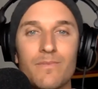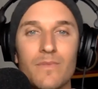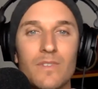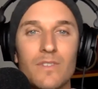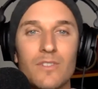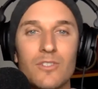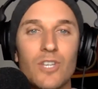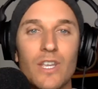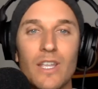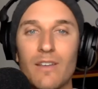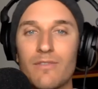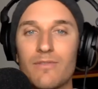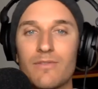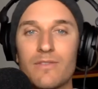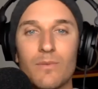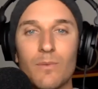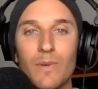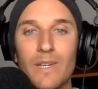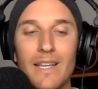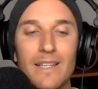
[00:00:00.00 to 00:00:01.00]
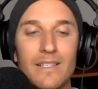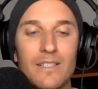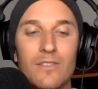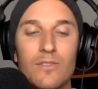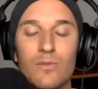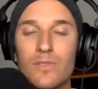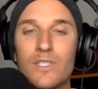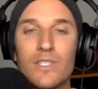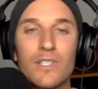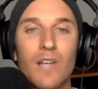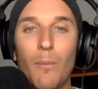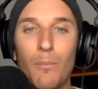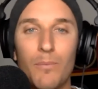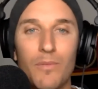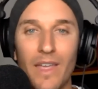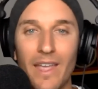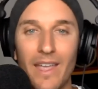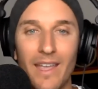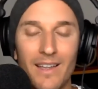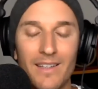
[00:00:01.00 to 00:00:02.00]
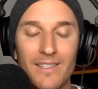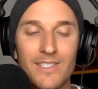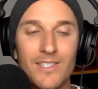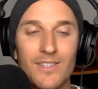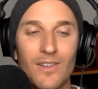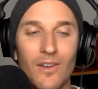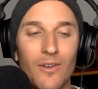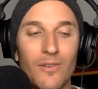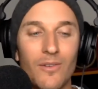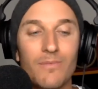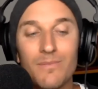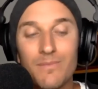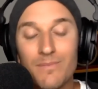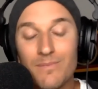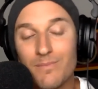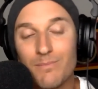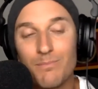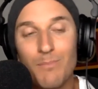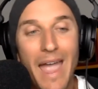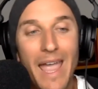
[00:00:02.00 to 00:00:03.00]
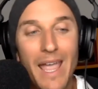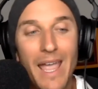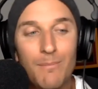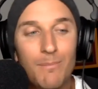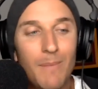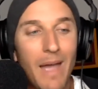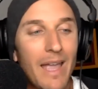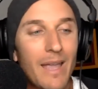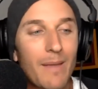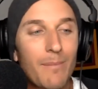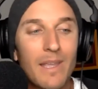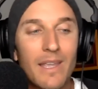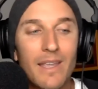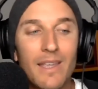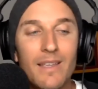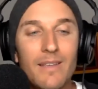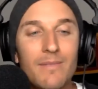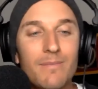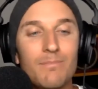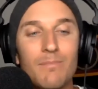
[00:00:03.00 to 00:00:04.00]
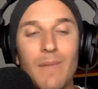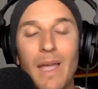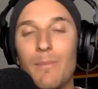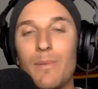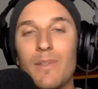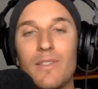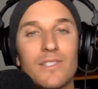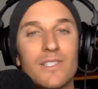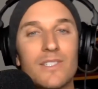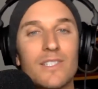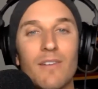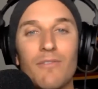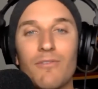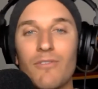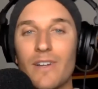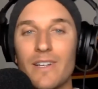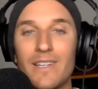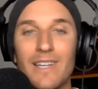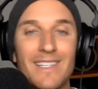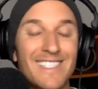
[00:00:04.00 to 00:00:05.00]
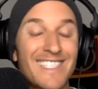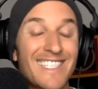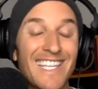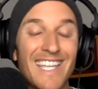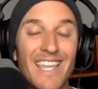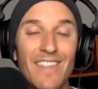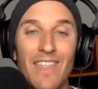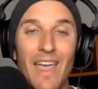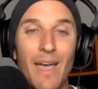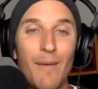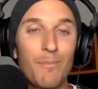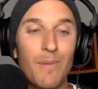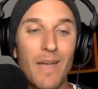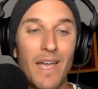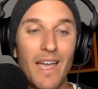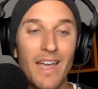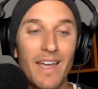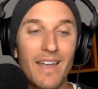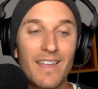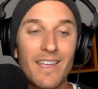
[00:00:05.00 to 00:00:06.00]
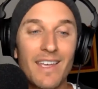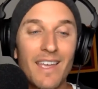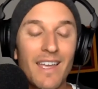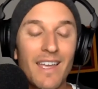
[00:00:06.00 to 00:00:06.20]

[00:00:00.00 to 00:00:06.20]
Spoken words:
shift. We need to do something. So maybe the suffering needs to get that bad.